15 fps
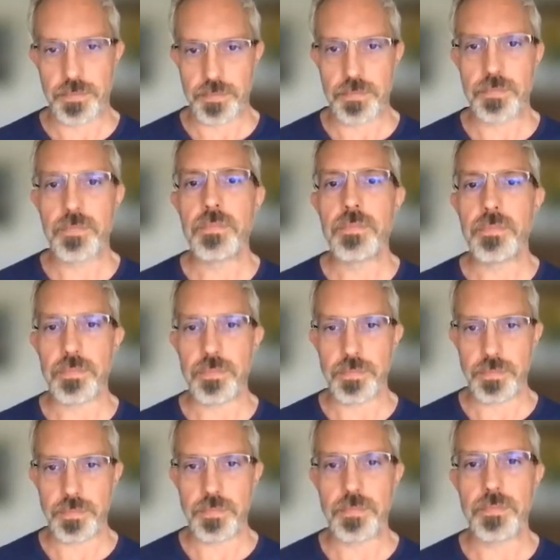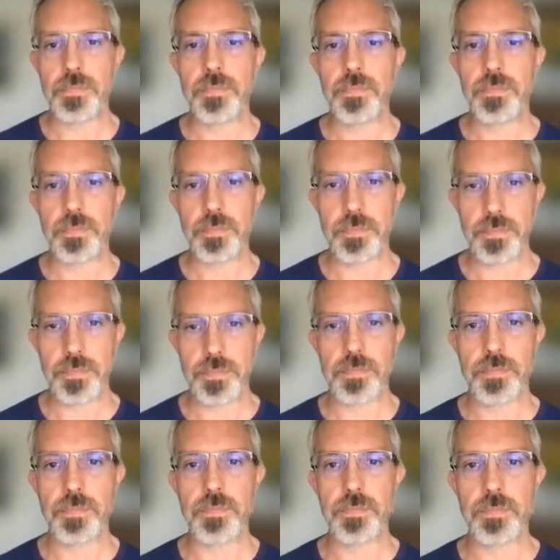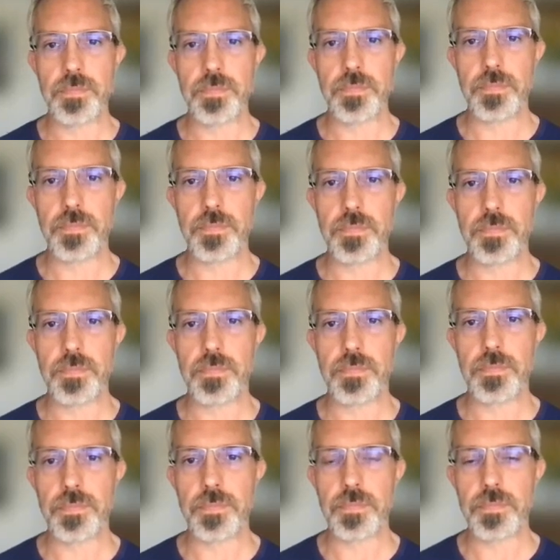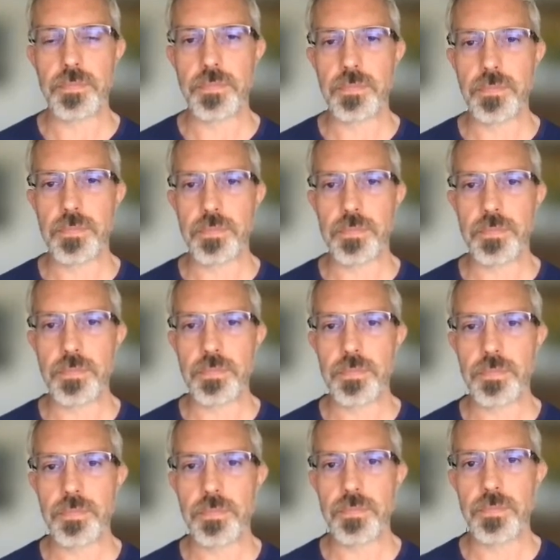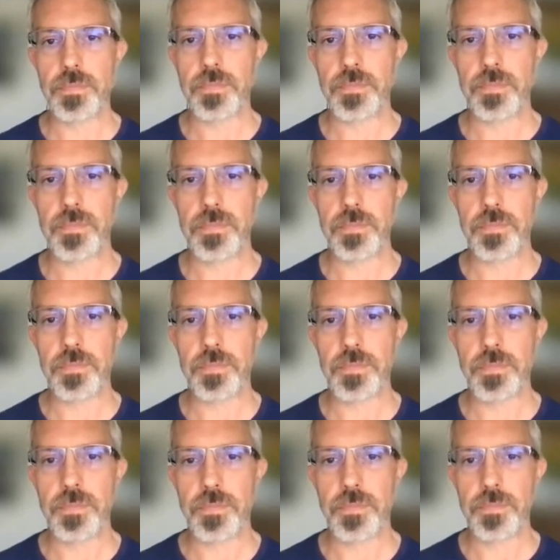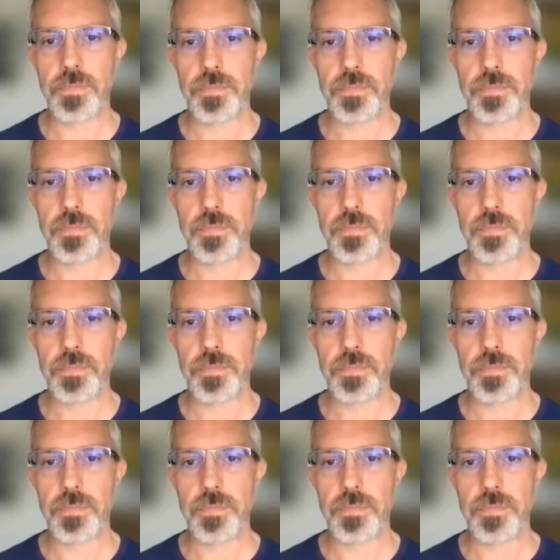This person isn't speaking.